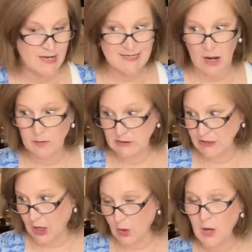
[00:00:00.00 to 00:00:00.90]
down
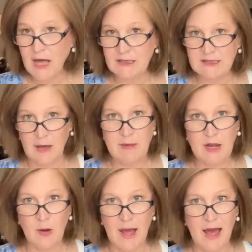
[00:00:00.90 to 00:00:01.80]
below. Let me
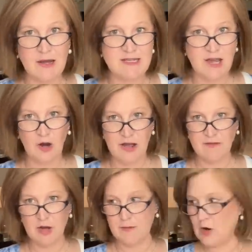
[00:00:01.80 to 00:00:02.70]
go ahead, because I already have
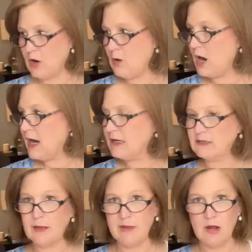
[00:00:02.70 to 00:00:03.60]
a kimono on,
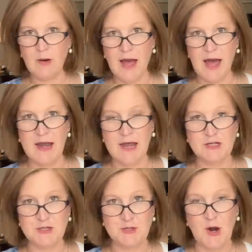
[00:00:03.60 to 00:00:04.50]
let me go ahead and
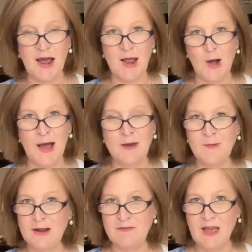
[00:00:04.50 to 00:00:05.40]
just try on
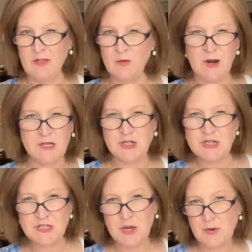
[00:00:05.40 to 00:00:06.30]
one of the other ones
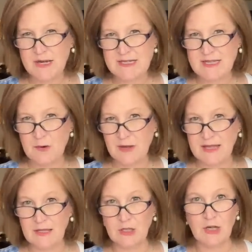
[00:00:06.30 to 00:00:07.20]
just so you can see what
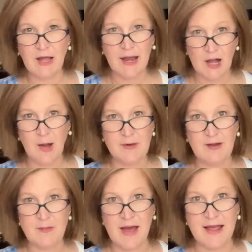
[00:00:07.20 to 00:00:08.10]
they look like. I'll be
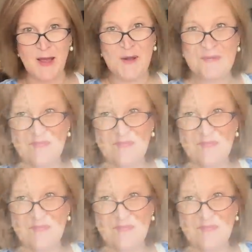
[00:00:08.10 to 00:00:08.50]
right back. Hang on.